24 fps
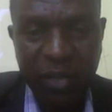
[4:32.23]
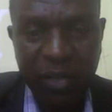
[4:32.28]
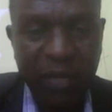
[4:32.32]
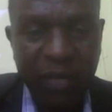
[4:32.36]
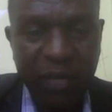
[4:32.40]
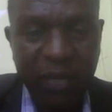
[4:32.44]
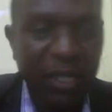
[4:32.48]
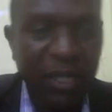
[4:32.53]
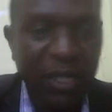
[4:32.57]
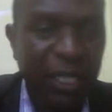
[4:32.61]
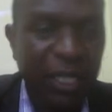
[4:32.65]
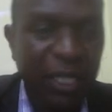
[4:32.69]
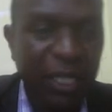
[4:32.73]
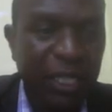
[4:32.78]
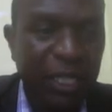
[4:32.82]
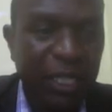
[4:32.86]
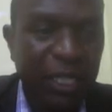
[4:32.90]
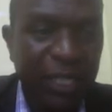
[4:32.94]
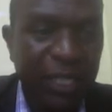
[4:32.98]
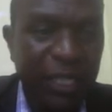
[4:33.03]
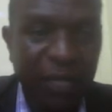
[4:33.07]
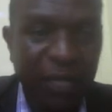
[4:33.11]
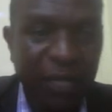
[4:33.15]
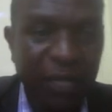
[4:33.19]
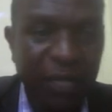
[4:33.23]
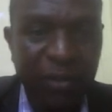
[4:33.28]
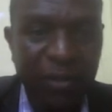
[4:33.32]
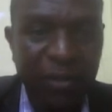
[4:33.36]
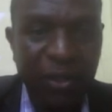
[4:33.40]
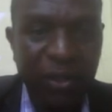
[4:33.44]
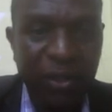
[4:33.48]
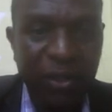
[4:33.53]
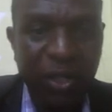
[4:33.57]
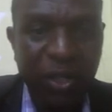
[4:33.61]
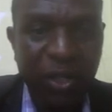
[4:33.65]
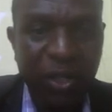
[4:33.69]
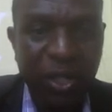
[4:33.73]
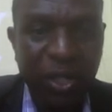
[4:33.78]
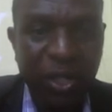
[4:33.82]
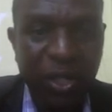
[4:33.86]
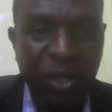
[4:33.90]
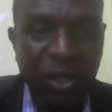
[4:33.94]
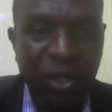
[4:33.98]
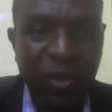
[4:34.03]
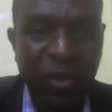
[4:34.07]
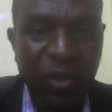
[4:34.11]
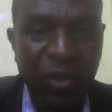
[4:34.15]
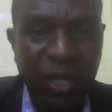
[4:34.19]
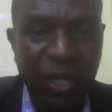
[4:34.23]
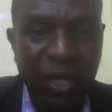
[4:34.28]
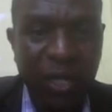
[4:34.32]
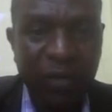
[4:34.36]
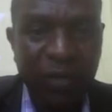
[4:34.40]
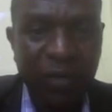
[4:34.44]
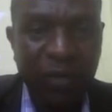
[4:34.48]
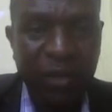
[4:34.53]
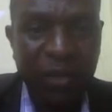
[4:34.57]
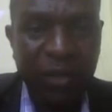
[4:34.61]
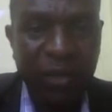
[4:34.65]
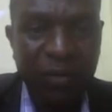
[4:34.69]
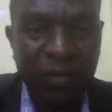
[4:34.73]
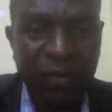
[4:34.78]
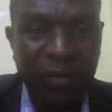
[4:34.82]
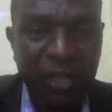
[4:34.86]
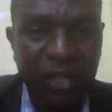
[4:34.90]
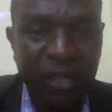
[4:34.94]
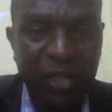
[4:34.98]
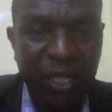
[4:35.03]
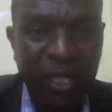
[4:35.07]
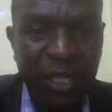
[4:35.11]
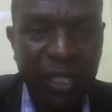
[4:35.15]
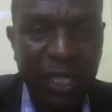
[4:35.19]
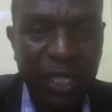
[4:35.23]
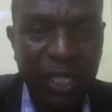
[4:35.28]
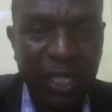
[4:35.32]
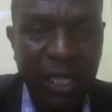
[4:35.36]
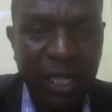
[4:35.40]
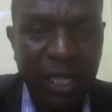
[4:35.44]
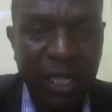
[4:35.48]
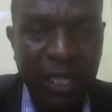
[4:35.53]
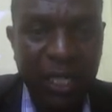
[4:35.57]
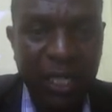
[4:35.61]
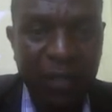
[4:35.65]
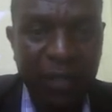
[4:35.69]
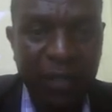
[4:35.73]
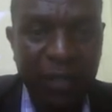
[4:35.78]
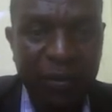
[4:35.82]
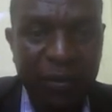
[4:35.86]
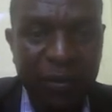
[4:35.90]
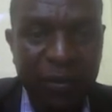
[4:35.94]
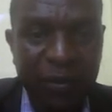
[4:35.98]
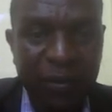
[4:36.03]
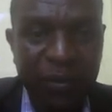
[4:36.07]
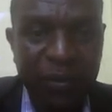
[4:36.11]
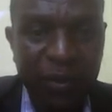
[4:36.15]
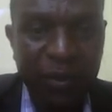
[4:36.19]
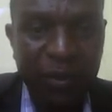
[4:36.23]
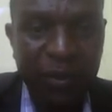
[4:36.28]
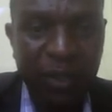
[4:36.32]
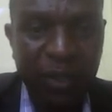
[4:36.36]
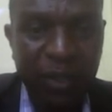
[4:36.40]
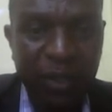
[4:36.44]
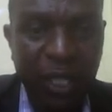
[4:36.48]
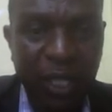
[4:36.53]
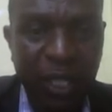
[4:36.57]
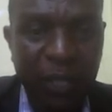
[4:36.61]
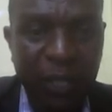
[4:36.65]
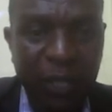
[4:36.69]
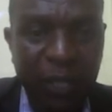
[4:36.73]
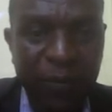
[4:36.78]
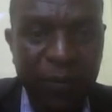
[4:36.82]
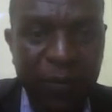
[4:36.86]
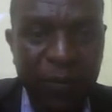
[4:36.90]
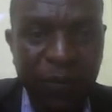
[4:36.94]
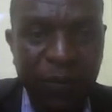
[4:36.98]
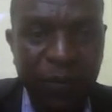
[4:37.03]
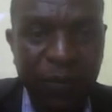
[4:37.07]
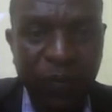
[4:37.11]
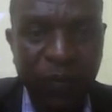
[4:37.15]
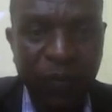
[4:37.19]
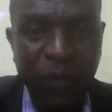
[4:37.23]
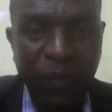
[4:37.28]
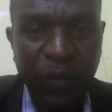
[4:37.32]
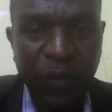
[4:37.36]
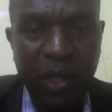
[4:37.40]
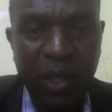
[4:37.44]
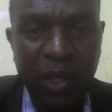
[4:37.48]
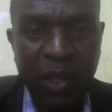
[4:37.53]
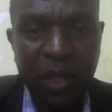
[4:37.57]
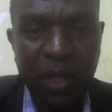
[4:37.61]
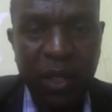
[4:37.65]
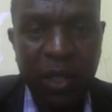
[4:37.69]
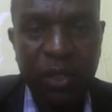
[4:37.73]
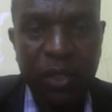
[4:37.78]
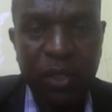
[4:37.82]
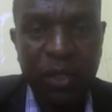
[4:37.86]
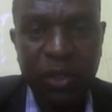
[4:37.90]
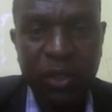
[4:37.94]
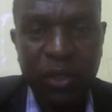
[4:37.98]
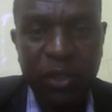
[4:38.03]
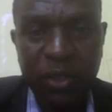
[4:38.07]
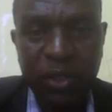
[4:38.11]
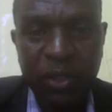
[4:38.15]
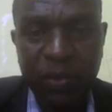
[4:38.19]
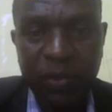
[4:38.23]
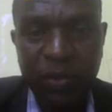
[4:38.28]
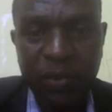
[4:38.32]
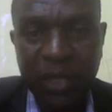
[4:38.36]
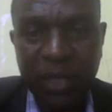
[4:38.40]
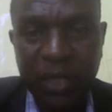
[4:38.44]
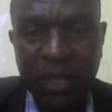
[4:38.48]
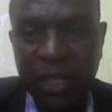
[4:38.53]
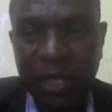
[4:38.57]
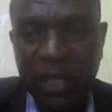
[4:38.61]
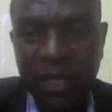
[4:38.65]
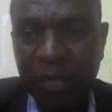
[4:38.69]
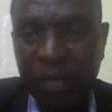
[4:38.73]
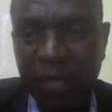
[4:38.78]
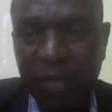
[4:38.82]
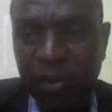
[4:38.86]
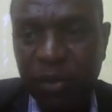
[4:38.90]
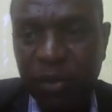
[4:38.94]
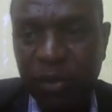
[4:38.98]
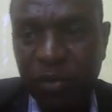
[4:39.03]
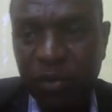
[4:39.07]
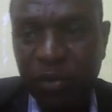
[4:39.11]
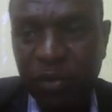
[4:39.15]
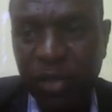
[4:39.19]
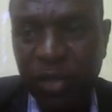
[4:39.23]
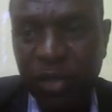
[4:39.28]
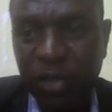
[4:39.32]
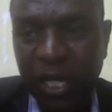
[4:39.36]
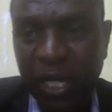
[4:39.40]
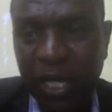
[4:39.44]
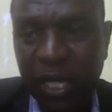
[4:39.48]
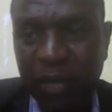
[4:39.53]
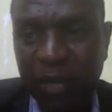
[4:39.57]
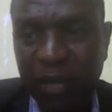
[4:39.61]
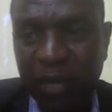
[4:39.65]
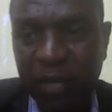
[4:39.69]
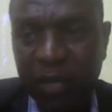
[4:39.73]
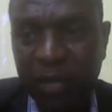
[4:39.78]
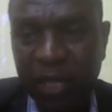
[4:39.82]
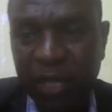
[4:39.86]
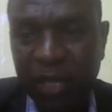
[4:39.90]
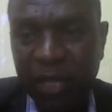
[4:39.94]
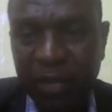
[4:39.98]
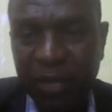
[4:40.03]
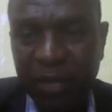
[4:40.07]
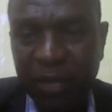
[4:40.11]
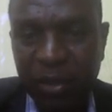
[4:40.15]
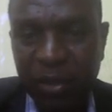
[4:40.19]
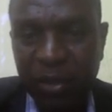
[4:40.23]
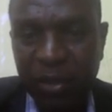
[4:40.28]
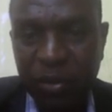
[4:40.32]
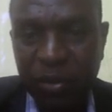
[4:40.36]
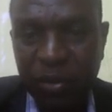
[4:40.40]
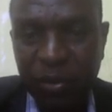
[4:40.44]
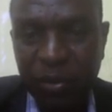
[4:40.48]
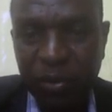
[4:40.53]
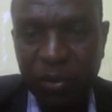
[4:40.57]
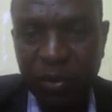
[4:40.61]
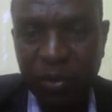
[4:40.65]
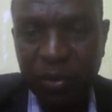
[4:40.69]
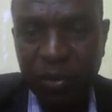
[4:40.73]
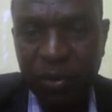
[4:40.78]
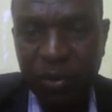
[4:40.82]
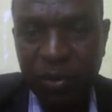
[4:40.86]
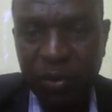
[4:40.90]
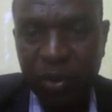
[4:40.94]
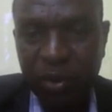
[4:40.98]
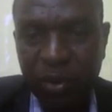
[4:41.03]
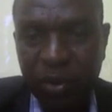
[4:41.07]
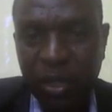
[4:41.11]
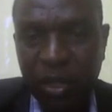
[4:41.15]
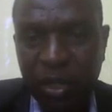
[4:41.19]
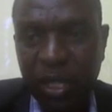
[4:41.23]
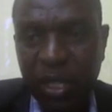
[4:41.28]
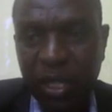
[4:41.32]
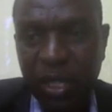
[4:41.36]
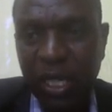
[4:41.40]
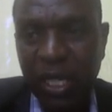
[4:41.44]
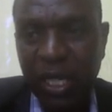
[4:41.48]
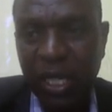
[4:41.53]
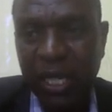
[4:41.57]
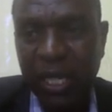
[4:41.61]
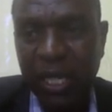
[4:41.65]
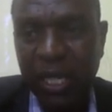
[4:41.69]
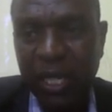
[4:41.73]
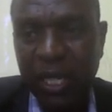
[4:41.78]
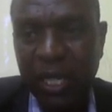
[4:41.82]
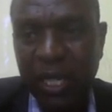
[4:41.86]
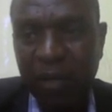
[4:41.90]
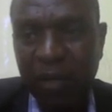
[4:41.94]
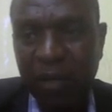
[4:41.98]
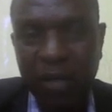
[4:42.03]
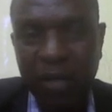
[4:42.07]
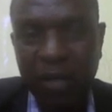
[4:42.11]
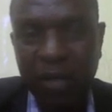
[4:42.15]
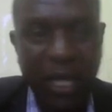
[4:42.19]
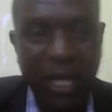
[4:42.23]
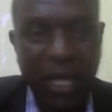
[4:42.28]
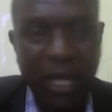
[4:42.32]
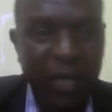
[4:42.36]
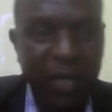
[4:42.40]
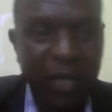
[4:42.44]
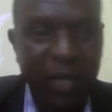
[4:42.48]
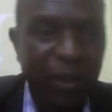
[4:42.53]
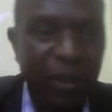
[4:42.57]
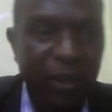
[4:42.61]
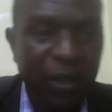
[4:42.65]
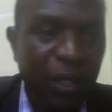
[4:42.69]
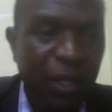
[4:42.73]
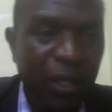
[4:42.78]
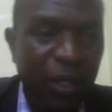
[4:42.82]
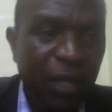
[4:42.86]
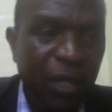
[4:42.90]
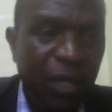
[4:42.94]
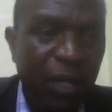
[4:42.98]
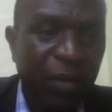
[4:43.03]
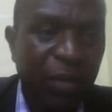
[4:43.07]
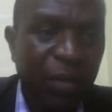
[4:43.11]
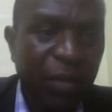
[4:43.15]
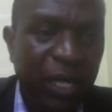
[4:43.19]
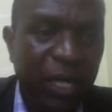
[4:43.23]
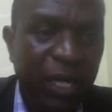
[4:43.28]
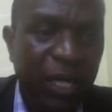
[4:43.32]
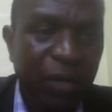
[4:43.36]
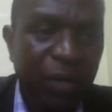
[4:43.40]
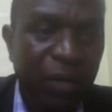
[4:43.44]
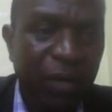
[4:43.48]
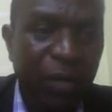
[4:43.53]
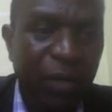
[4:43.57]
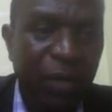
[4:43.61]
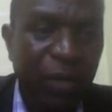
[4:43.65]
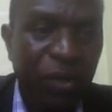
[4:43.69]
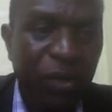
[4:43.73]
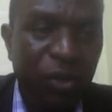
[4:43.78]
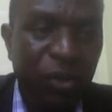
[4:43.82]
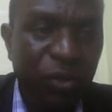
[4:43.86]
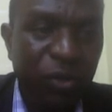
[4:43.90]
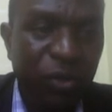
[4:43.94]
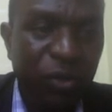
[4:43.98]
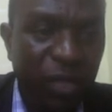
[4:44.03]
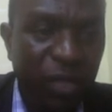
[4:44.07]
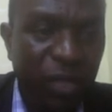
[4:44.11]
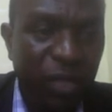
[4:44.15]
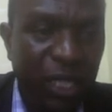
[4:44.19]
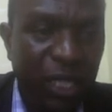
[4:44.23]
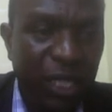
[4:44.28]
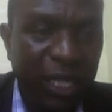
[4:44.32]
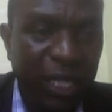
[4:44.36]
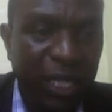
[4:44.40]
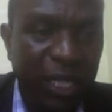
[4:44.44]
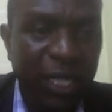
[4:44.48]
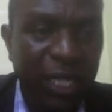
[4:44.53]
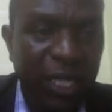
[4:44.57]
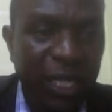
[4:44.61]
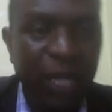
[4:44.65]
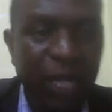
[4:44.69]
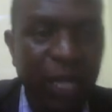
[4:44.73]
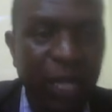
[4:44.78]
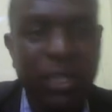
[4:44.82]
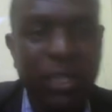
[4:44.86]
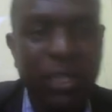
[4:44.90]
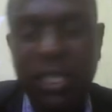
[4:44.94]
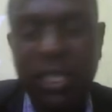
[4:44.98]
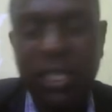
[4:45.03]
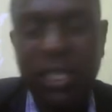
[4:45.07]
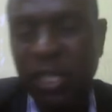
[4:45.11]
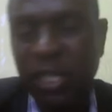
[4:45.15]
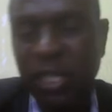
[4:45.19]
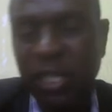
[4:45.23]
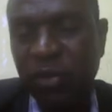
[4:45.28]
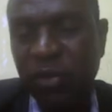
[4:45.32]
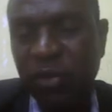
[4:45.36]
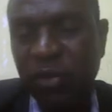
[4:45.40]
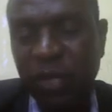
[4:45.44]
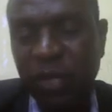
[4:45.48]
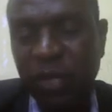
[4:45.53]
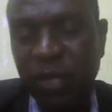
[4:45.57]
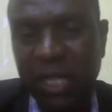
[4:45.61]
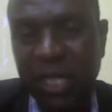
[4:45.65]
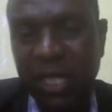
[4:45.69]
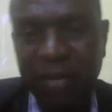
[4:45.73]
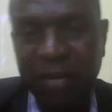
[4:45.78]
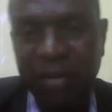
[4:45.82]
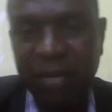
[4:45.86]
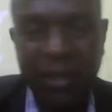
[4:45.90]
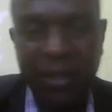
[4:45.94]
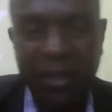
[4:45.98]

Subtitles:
and data is saved, you can even revisit it again. See, show topics, then we choose the measurements too, and then okay. But then when you choose this again, now it is changed to week 7.